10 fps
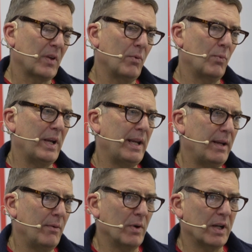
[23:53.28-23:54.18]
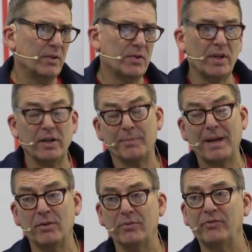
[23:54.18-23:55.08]
we were concerned
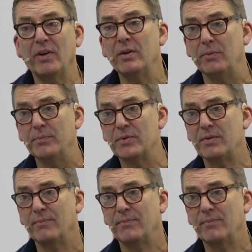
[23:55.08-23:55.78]
about the foams.